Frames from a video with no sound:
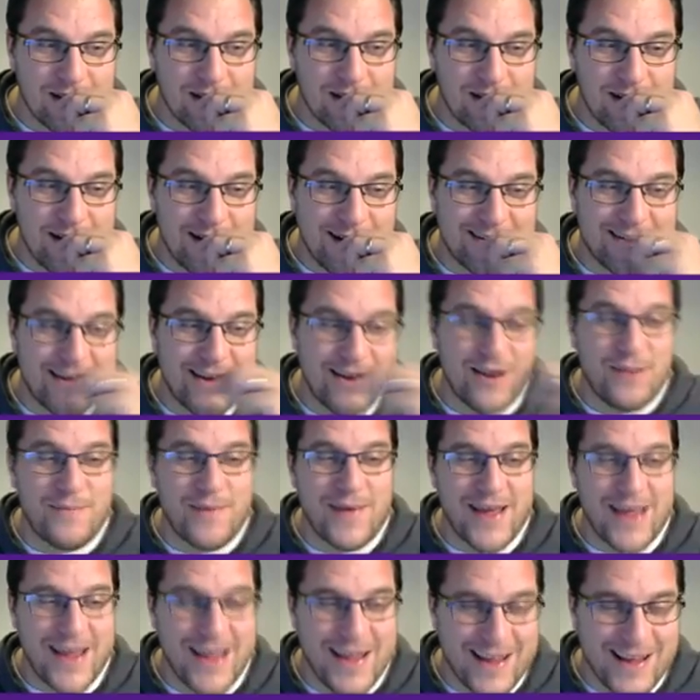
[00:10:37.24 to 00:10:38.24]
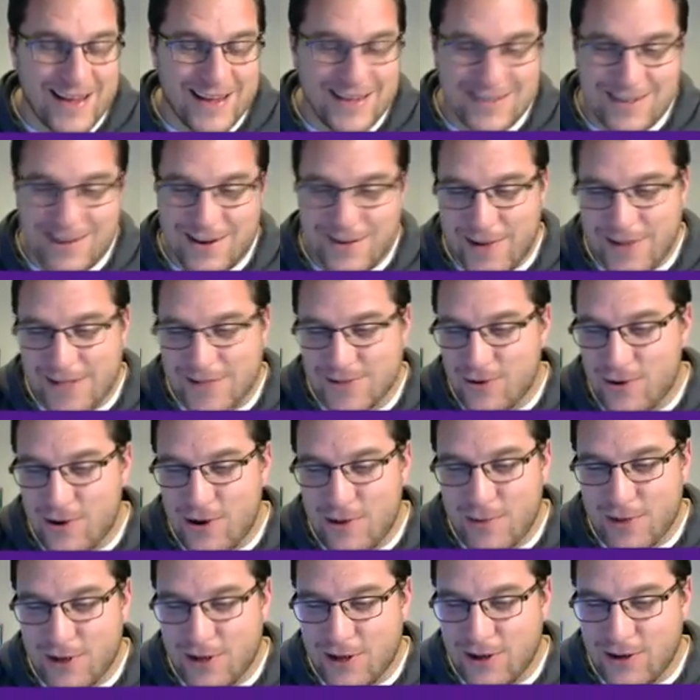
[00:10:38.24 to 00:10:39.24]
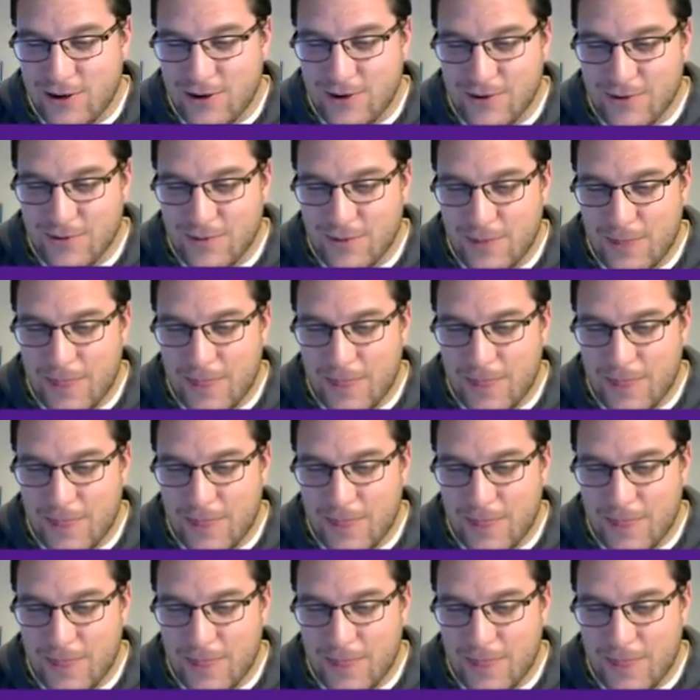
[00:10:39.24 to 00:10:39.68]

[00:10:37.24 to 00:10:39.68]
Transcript: It's going to be, it's going to be Zorka Badu.